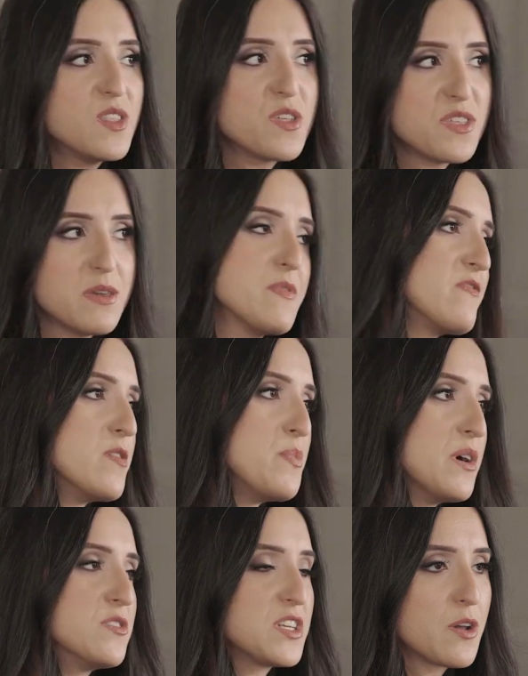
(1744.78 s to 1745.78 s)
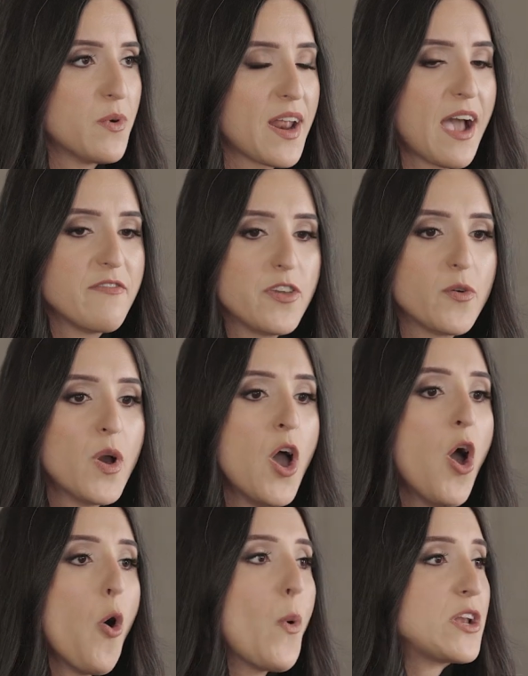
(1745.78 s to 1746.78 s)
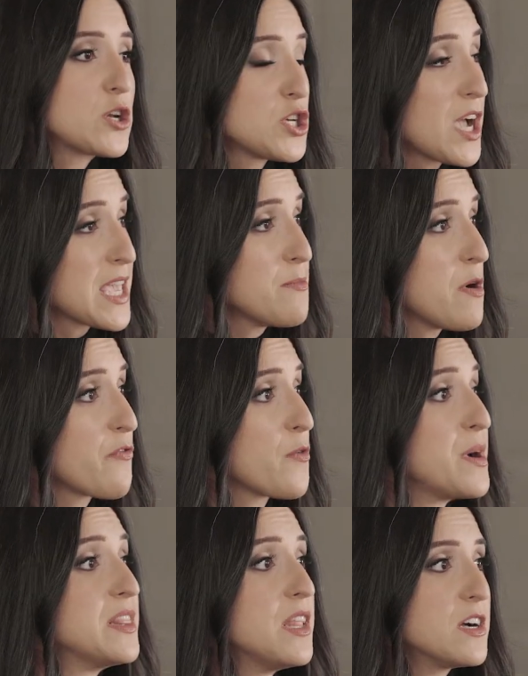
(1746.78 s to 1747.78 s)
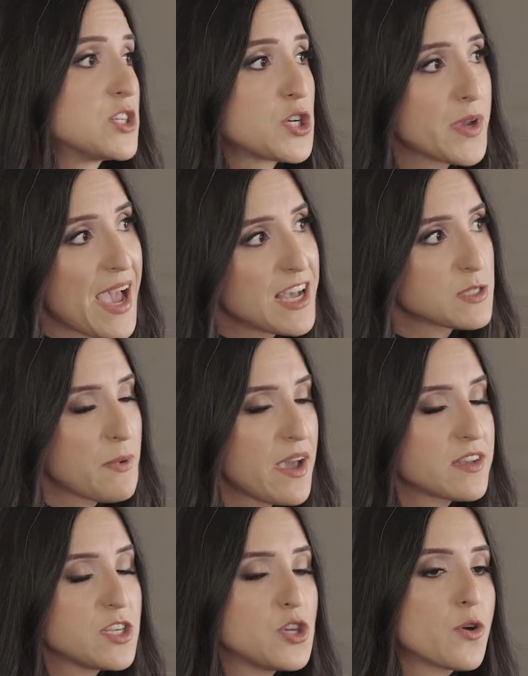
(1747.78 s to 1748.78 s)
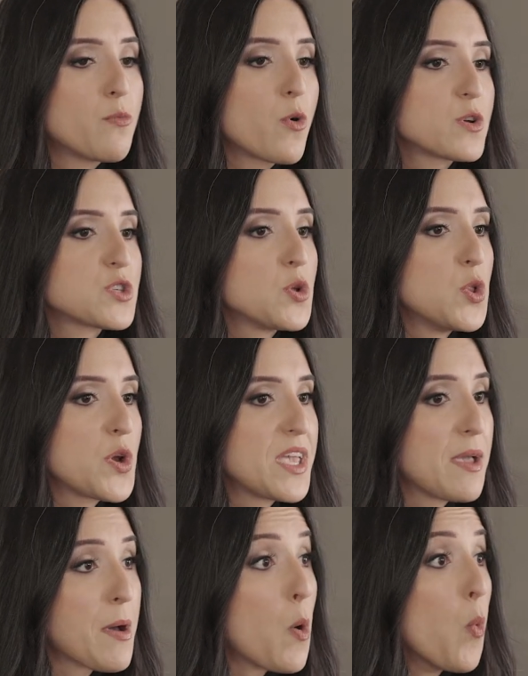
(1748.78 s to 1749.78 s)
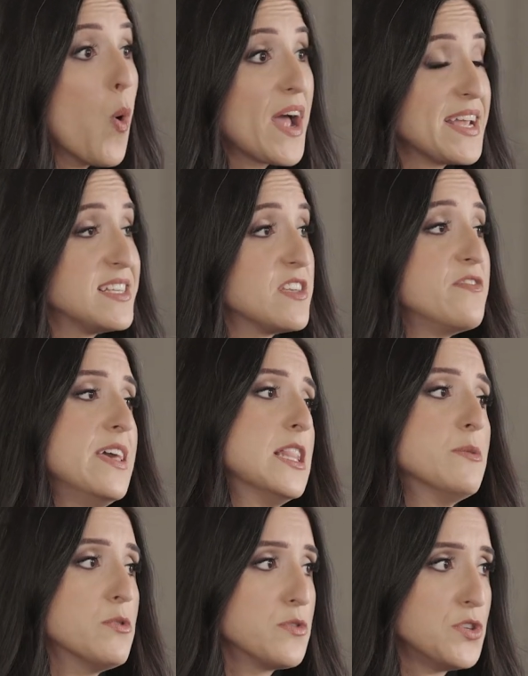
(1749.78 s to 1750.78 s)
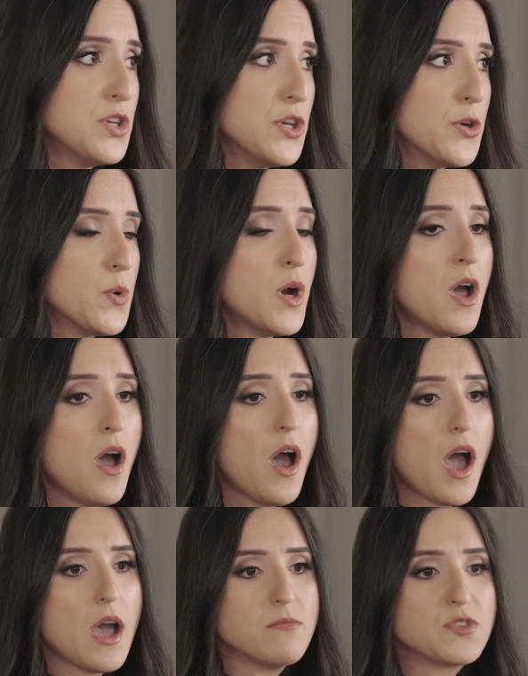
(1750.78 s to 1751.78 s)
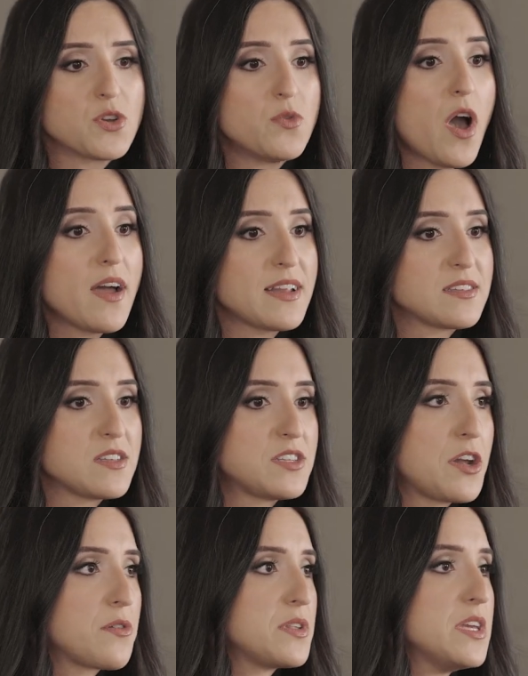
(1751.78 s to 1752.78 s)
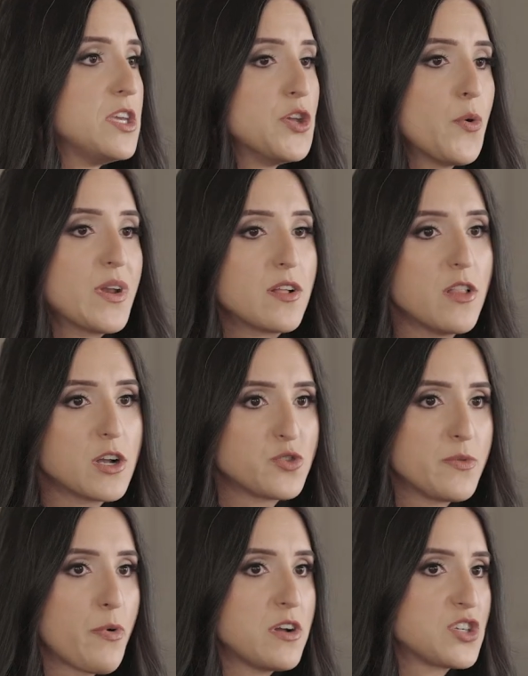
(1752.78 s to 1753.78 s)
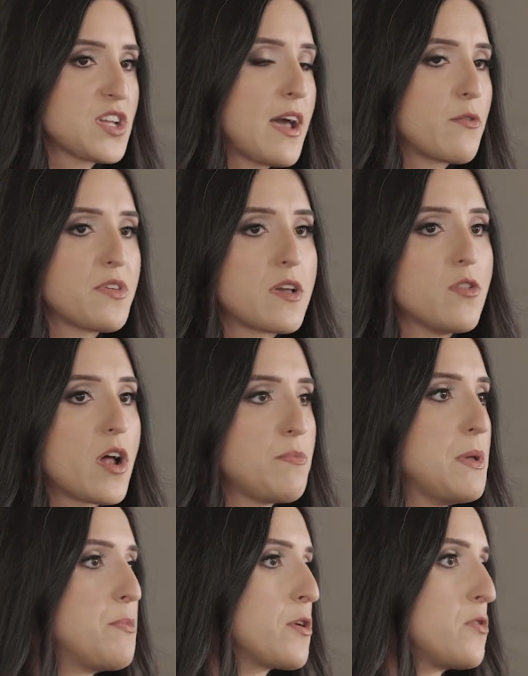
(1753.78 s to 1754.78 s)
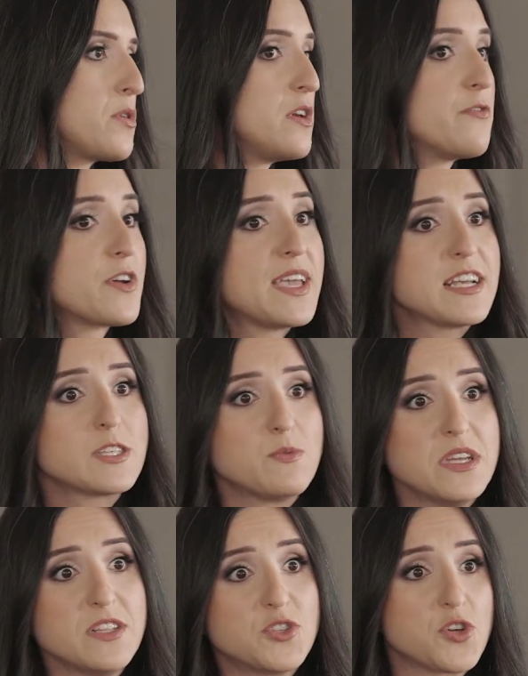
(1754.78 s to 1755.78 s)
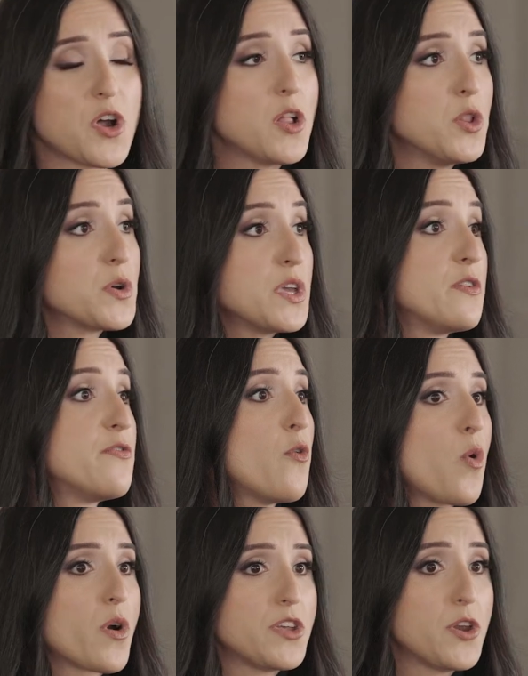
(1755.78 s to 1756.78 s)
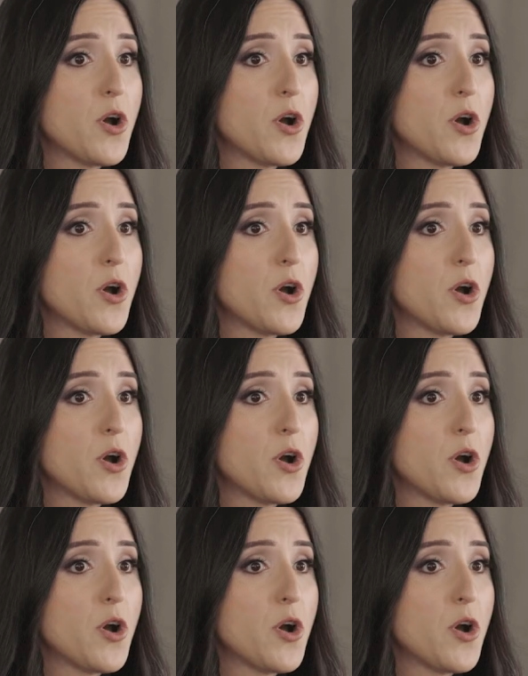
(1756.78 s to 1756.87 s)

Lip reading: the theme of the building and what have you. When you're talking about from a luxury aspect, you're more so looking about what is available to you. So not necessarily, you know, in a luxury project, I don't think a lot of people are looking for guest suites. They're not looking for, you